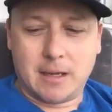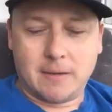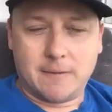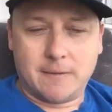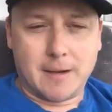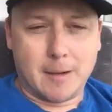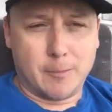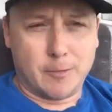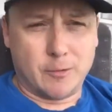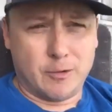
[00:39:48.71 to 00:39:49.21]
a
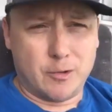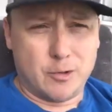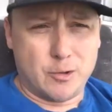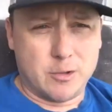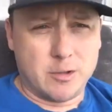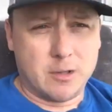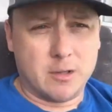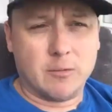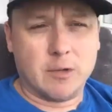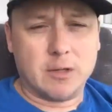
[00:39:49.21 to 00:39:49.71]
family
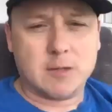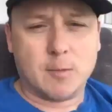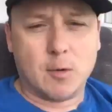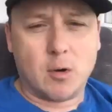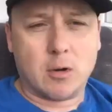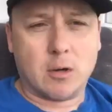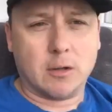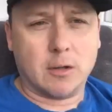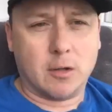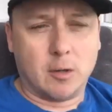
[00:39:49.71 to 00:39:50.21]
reunion, and we
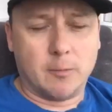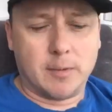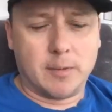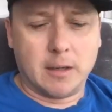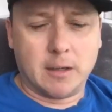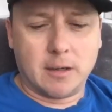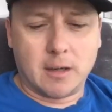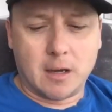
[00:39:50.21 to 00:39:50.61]
spoke a little bit.